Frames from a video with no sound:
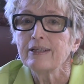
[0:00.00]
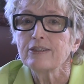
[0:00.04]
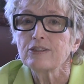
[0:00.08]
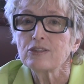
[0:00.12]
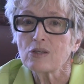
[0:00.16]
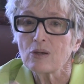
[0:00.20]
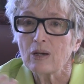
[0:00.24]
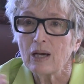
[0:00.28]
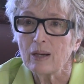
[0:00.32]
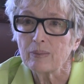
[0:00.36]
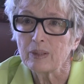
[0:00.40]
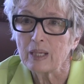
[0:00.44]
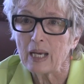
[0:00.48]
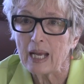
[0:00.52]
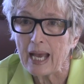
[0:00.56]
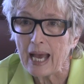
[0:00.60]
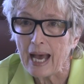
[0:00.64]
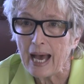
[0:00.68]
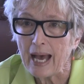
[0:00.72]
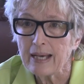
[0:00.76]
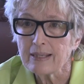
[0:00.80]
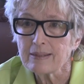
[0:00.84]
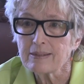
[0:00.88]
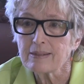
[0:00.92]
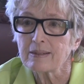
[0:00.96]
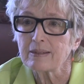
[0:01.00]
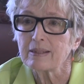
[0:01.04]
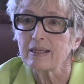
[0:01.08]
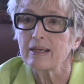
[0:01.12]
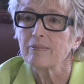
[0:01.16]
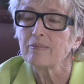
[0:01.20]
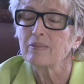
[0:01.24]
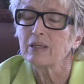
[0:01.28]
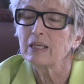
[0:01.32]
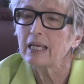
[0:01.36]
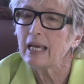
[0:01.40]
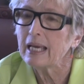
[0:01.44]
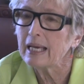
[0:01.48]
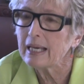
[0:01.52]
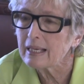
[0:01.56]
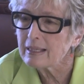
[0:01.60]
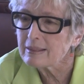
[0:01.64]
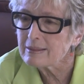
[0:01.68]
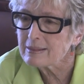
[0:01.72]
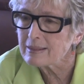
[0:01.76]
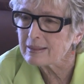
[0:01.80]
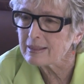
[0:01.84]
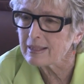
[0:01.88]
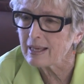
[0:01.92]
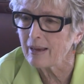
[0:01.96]
So I would ask them, and
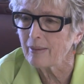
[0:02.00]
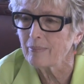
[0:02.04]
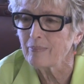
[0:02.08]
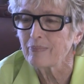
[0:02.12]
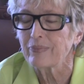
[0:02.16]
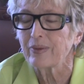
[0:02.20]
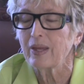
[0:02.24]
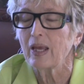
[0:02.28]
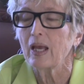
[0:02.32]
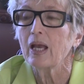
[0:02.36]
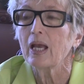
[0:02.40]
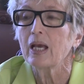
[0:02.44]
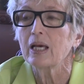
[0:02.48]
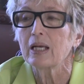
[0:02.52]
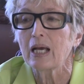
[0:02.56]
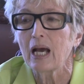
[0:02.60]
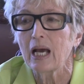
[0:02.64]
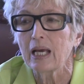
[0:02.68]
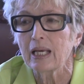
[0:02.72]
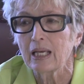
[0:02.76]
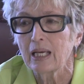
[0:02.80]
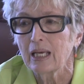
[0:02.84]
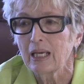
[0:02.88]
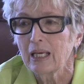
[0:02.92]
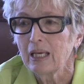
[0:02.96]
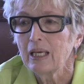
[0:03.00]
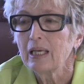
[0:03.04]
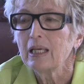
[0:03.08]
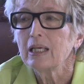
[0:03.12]
I